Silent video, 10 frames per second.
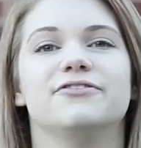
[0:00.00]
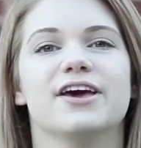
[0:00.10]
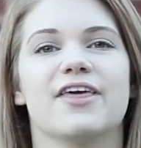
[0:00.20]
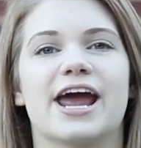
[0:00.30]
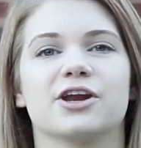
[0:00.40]
The
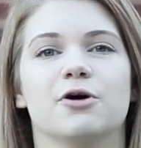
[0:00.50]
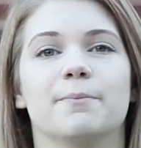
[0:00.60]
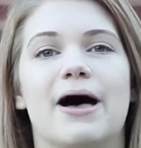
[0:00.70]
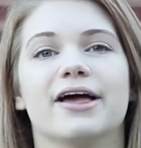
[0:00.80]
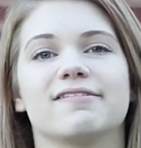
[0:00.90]
5th
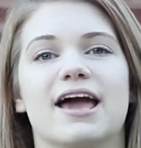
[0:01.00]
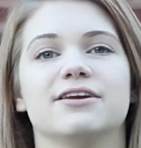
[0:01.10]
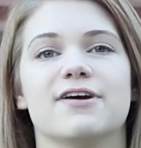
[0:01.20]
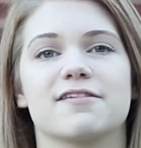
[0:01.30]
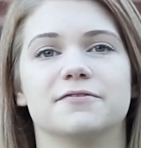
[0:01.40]
Annual
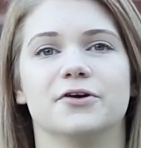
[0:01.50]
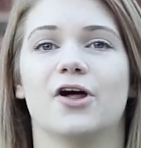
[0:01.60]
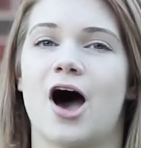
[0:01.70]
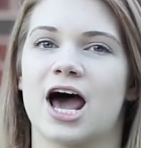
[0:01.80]
Ballantyne Festival,